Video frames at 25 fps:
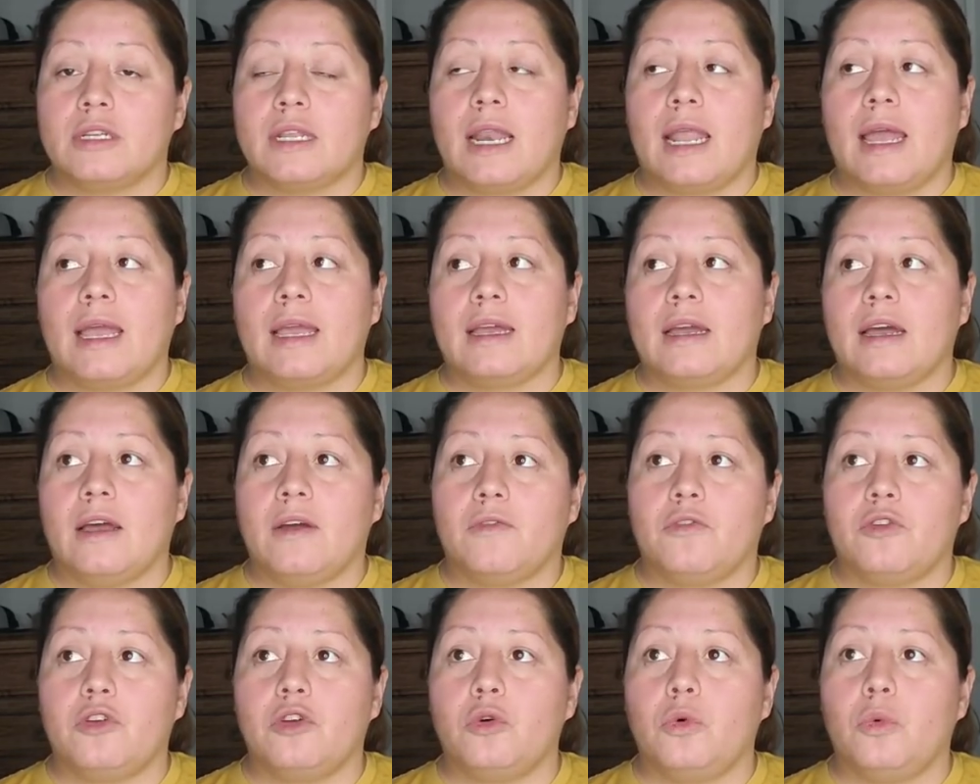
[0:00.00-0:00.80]
Like a
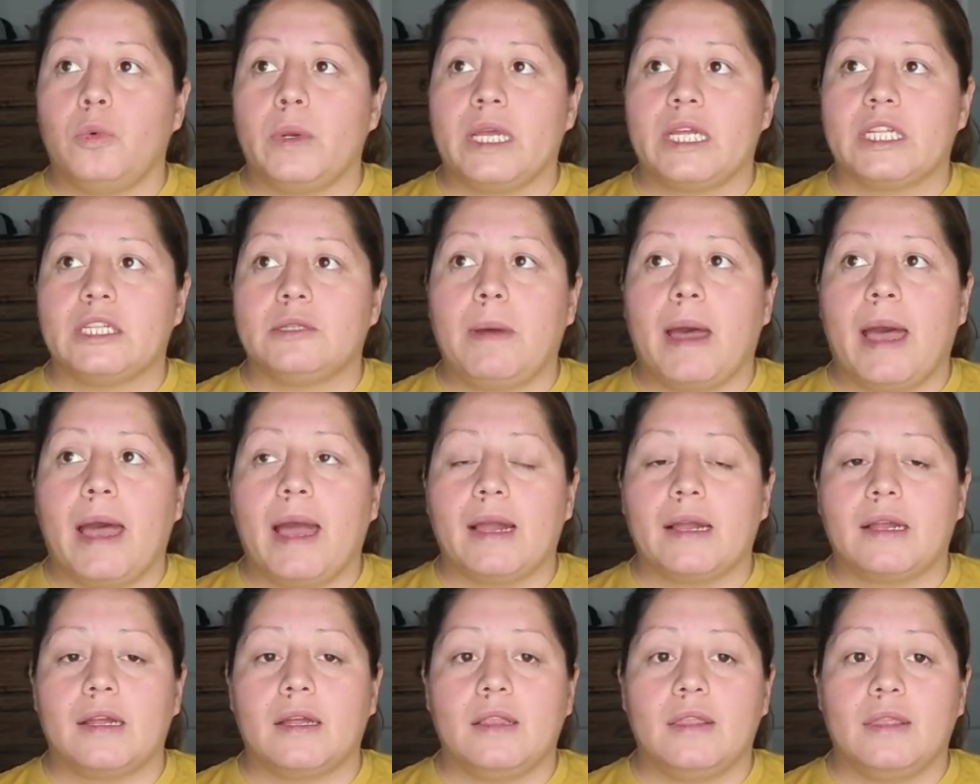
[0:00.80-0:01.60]
few weeks
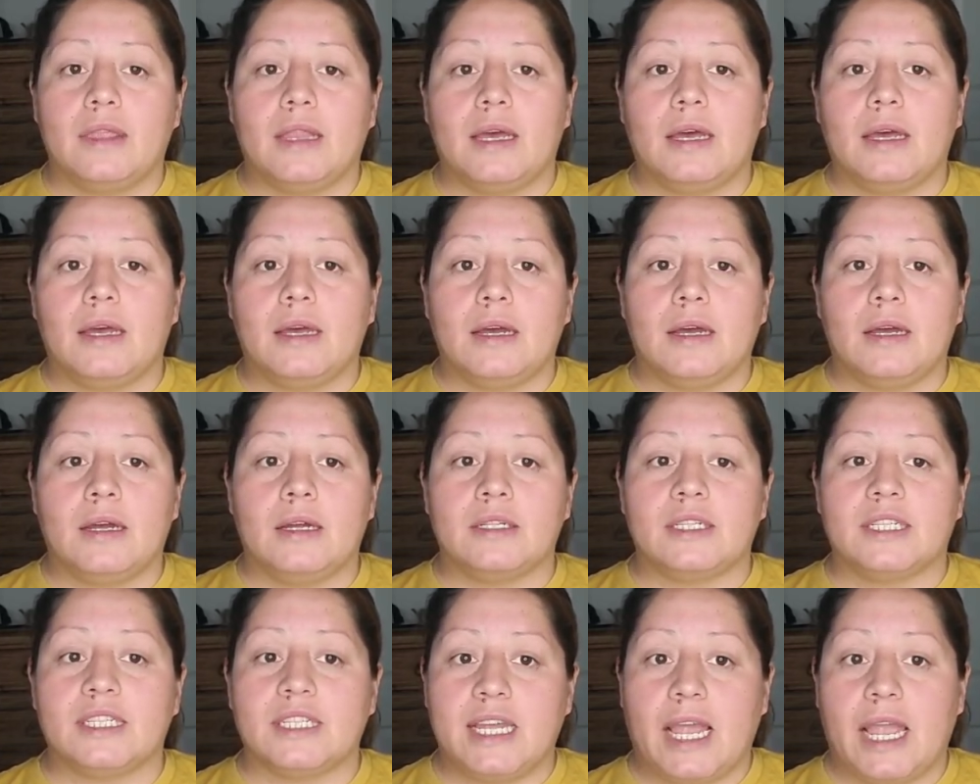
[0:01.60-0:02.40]
back,
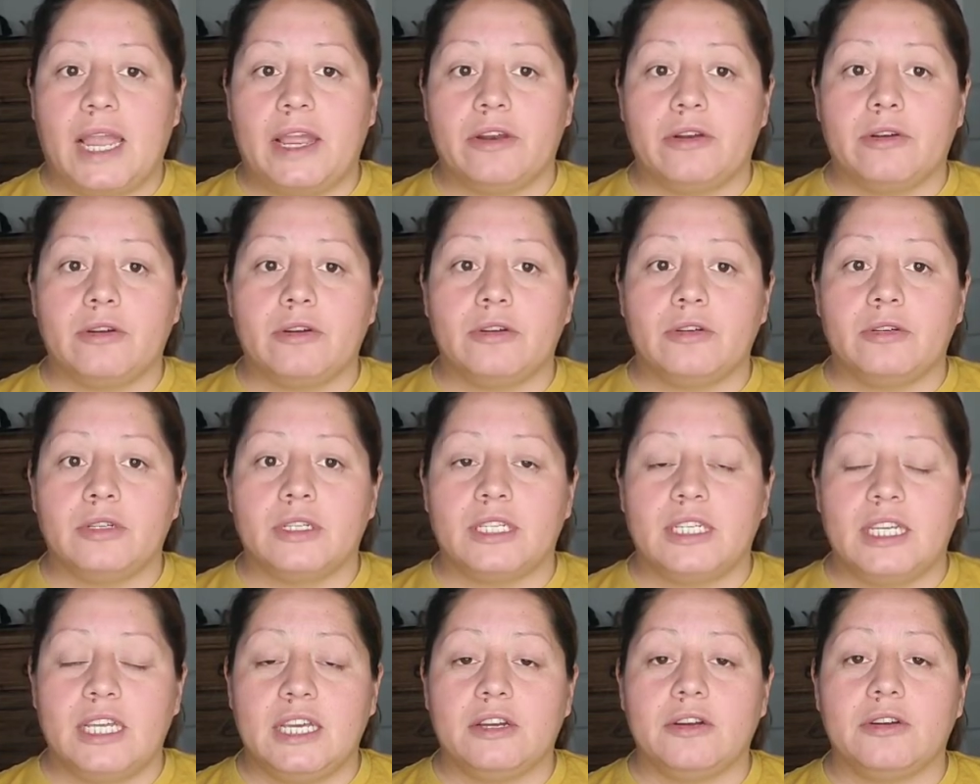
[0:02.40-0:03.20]
the skater
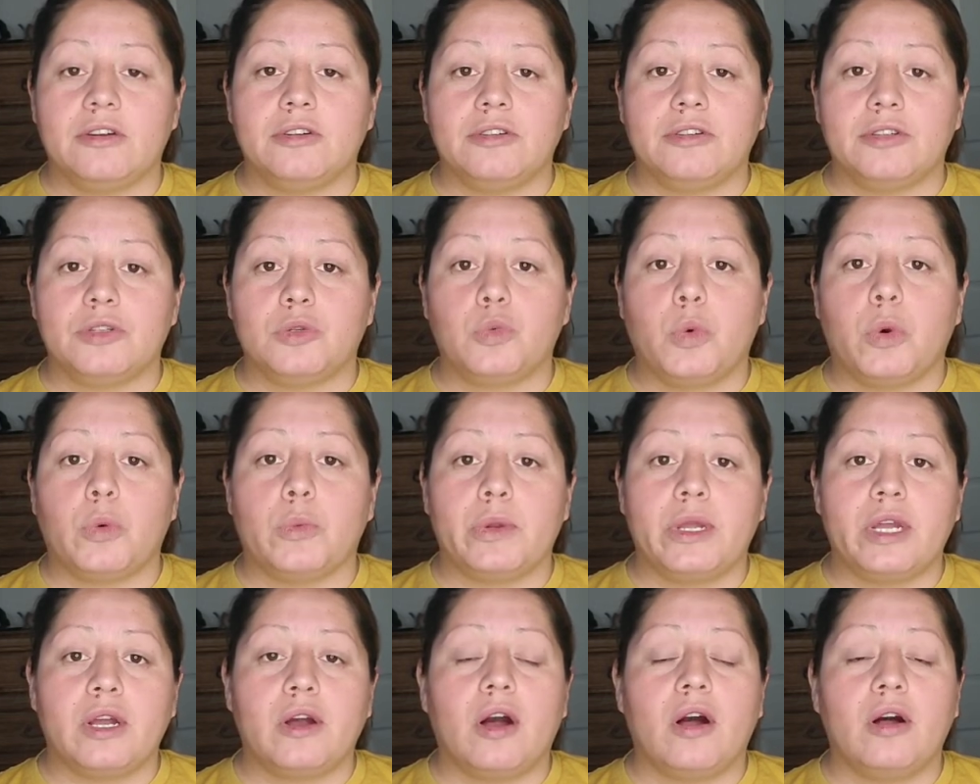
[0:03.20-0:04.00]
sneakers were
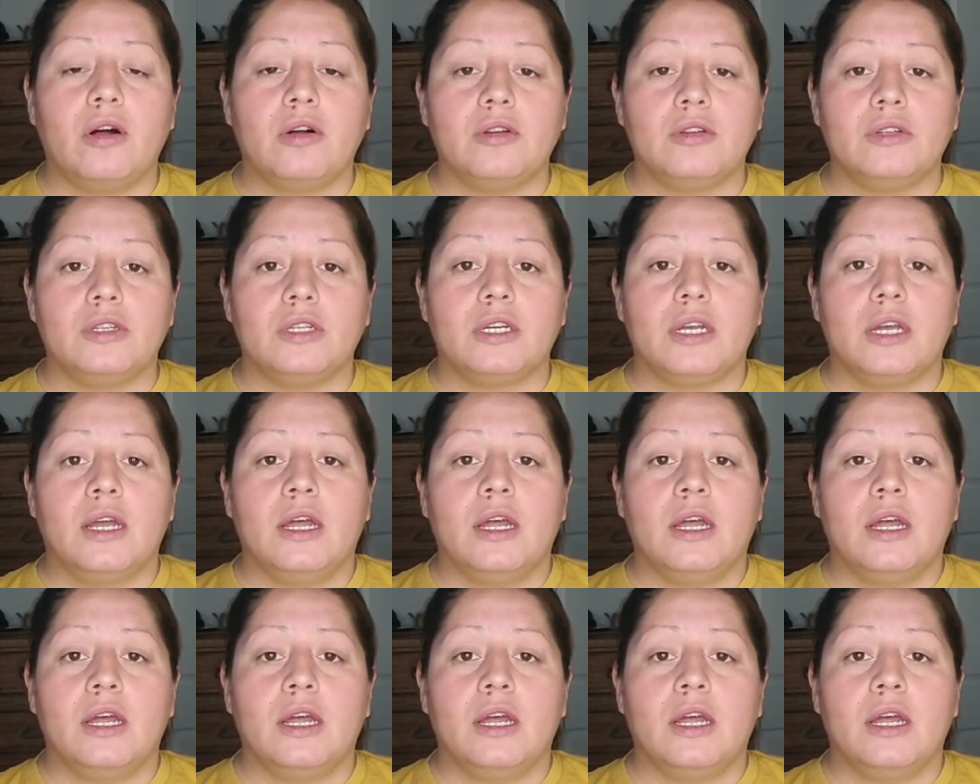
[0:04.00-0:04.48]
recalled.